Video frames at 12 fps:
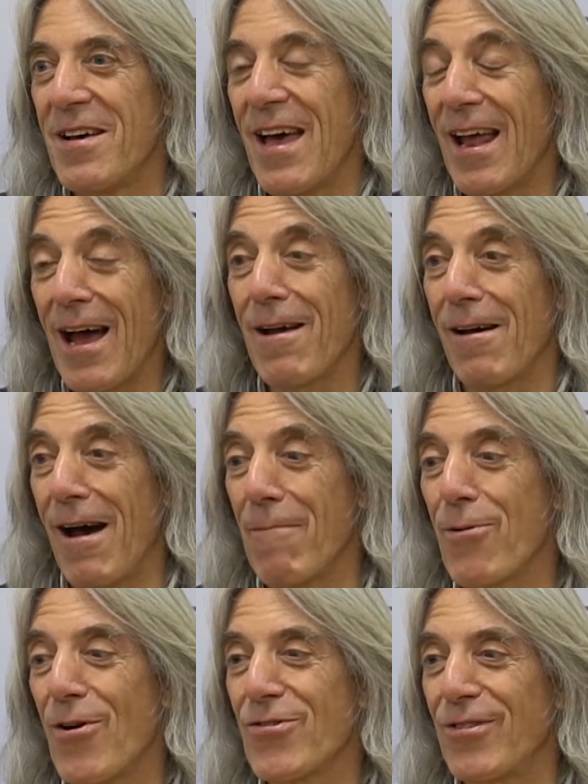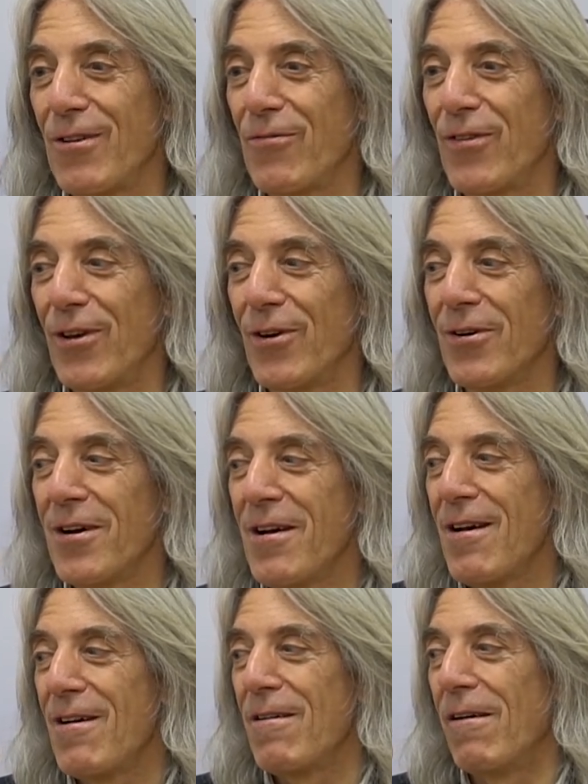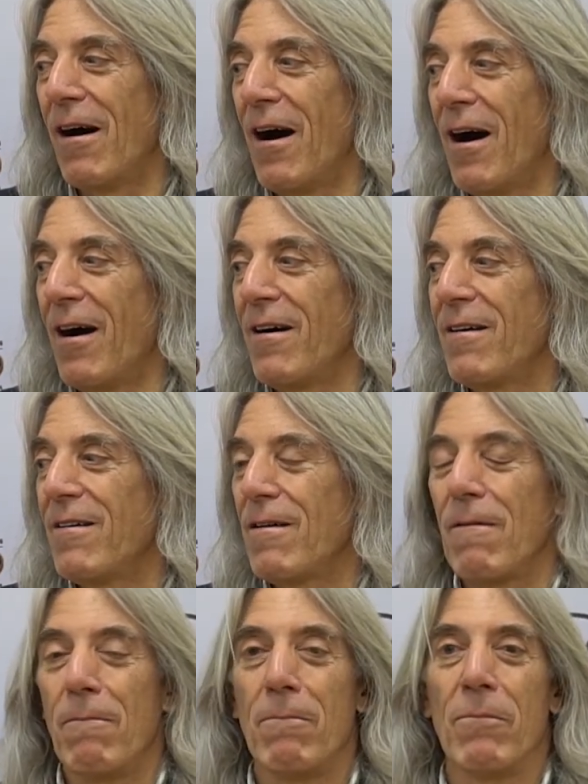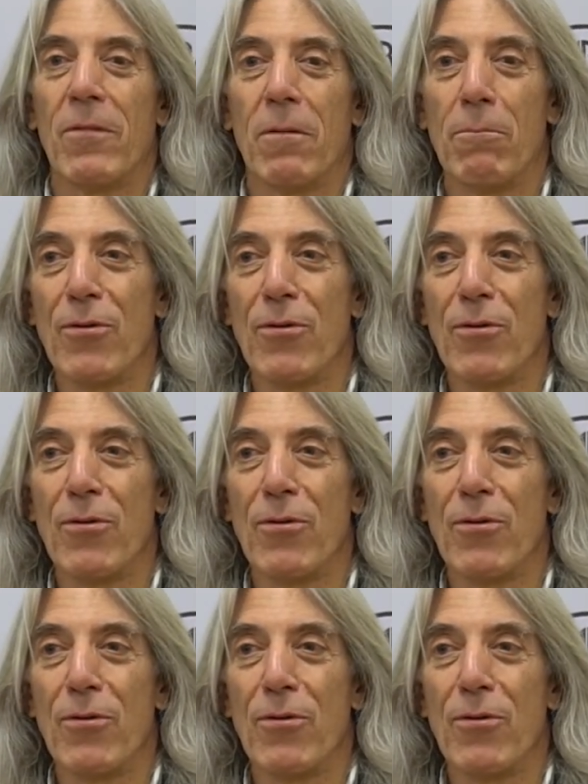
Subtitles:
And I personally feel the